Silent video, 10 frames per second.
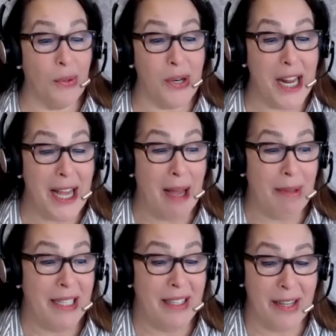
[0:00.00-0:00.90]
Lord
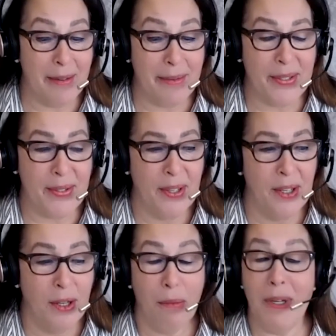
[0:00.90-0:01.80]
Abbott. I was
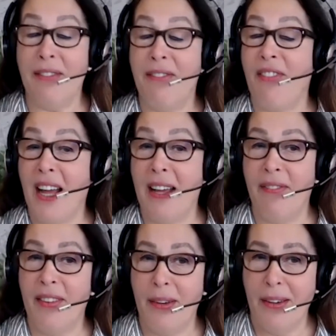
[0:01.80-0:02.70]
one of
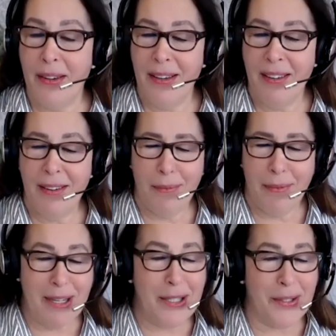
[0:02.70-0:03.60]
5
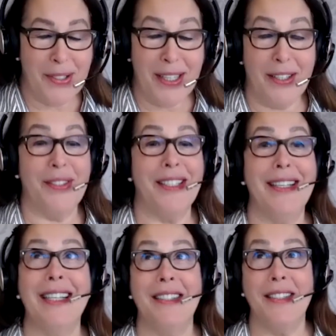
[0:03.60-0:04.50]
women wholesalers in
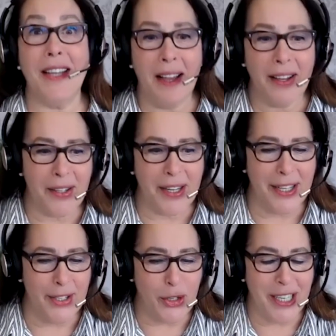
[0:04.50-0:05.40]
the entire
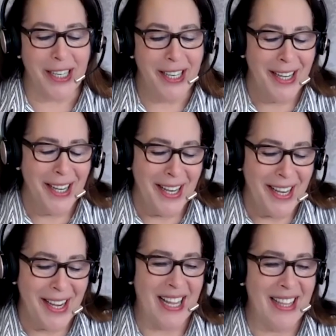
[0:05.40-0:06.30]
country.
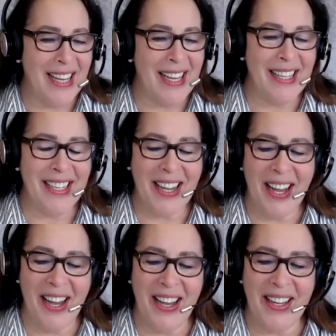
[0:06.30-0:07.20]
And then
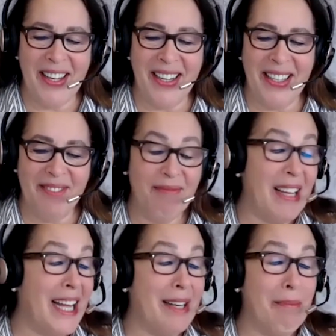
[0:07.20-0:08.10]
I
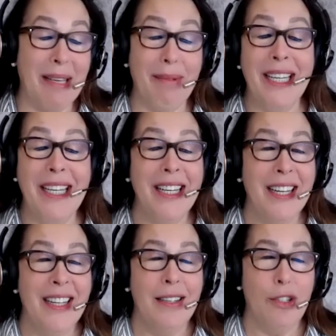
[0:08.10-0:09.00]
had a baby.
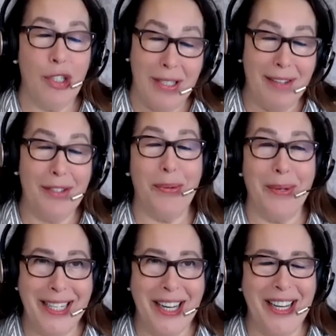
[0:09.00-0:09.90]
She's now
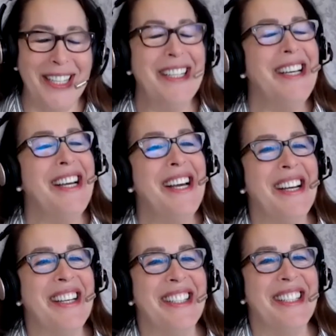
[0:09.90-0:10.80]
29,
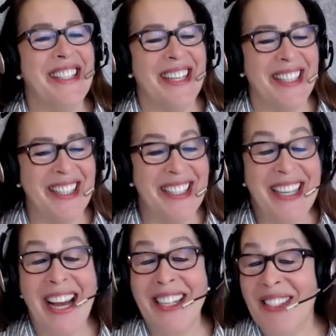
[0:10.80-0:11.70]
and I
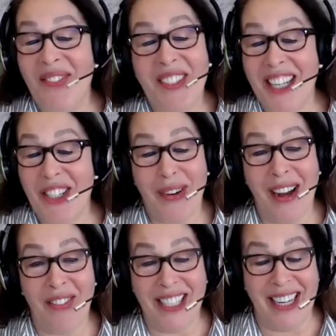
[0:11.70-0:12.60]
didn't feel like
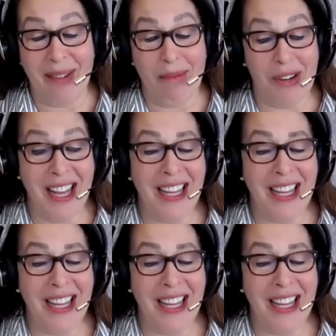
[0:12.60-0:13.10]
traveling anymore.